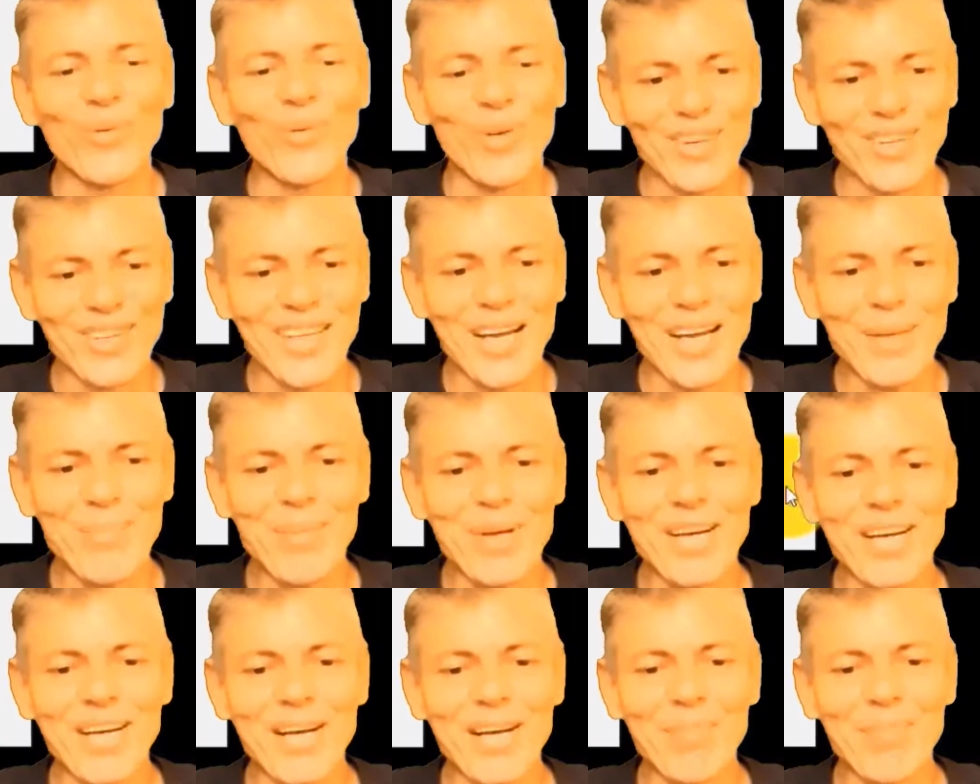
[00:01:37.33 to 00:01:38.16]
When you
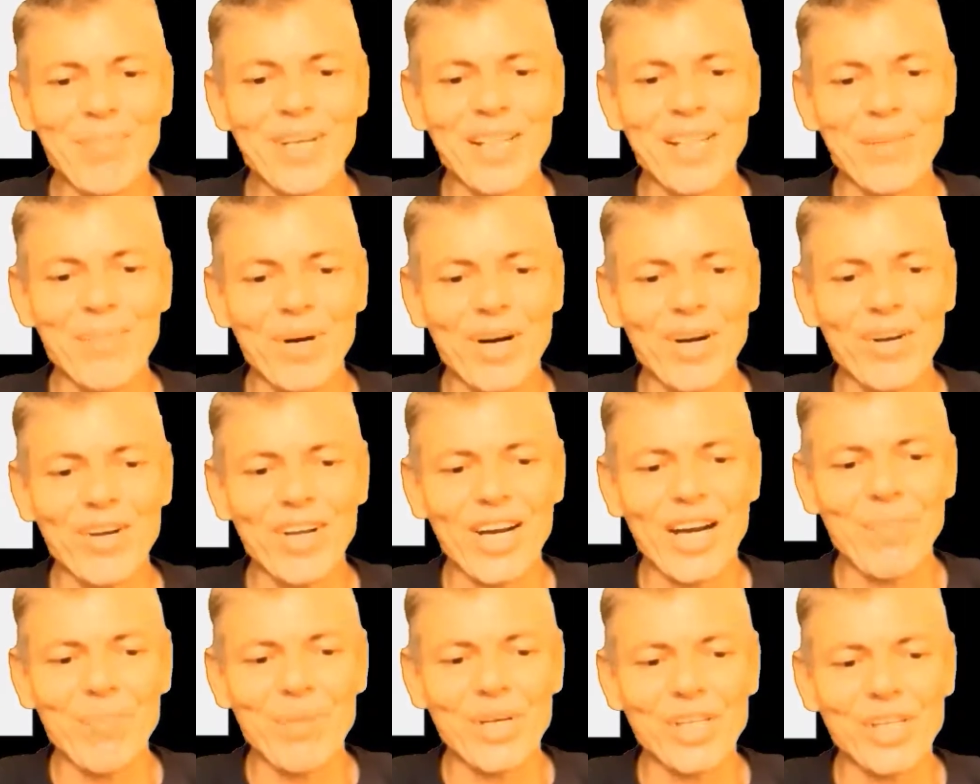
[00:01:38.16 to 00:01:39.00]
type a number, the
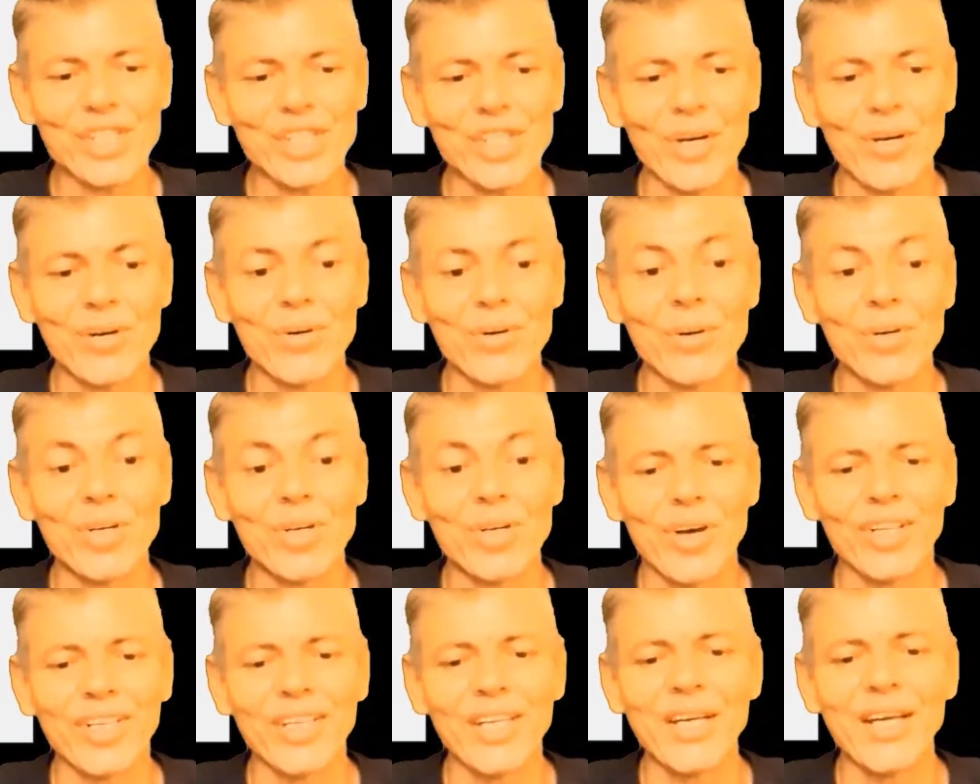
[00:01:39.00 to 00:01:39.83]
program must
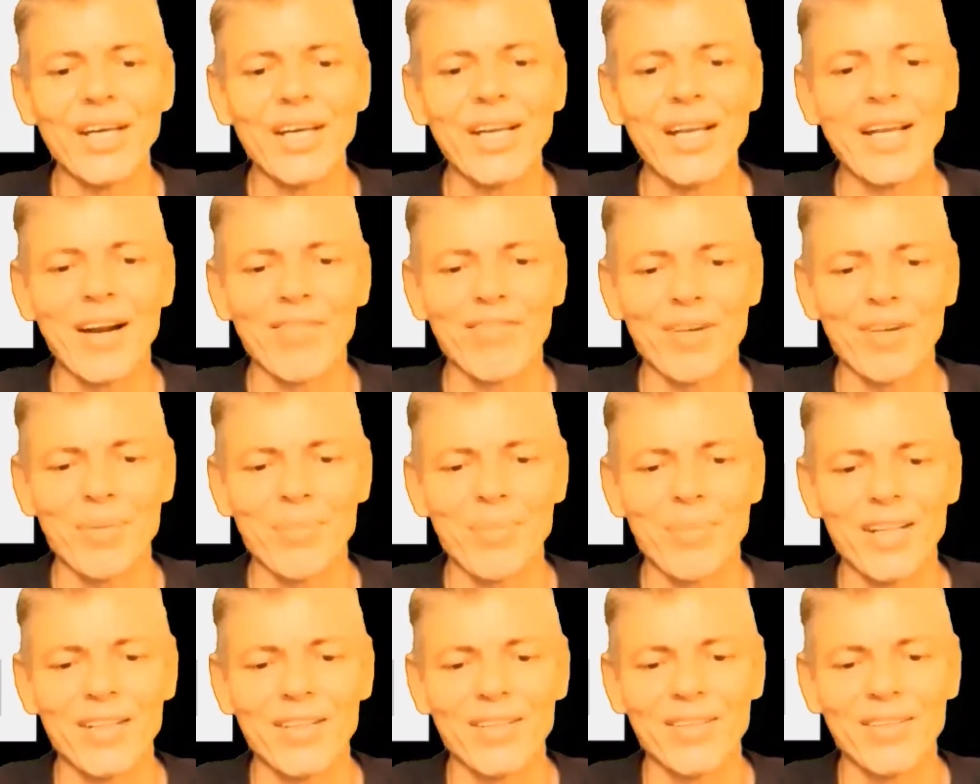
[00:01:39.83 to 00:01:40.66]
show not in
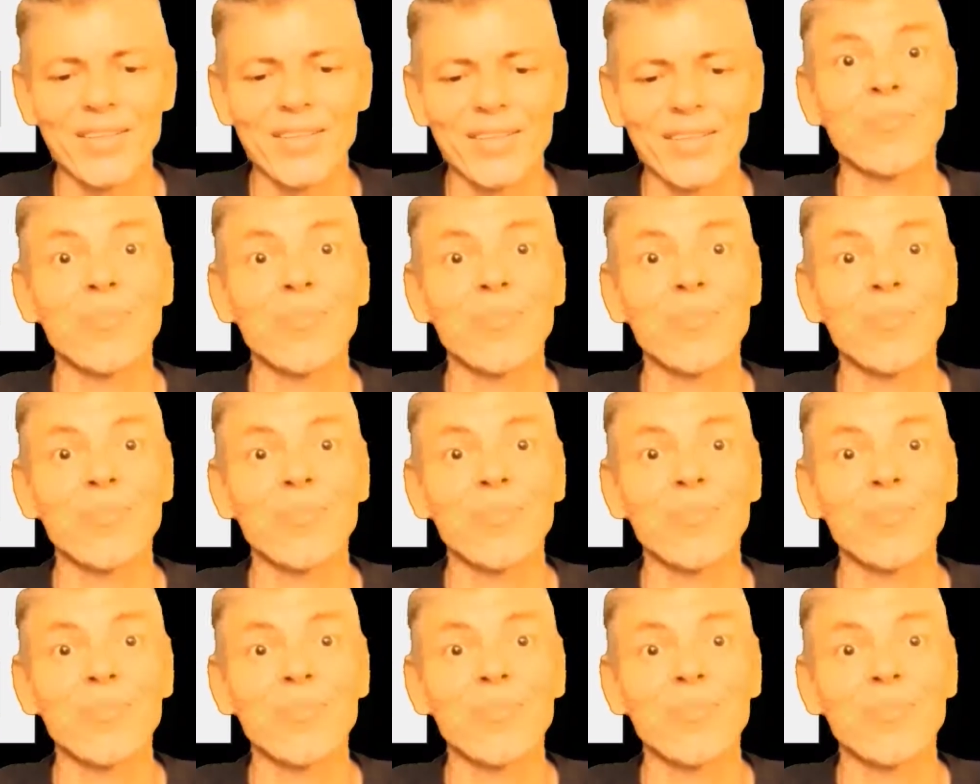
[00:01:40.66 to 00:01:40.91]
alphabet.